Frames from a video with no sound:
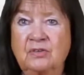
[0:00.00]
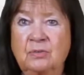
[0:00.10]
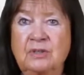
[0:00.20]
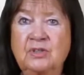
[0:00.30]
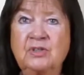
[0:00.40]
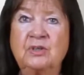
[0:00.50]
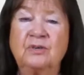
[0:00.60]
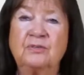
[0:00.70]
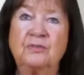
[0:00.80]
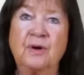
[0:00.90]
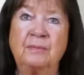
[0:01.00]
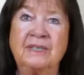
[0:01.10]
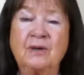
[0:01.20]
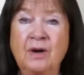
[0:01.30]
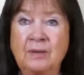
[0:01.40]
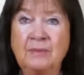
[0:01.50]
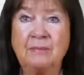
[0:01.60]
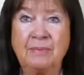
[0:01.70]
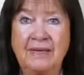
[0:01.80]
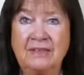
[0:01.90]
switch from an
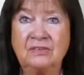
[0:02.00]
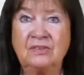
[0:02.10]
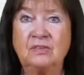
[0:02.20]
economy based,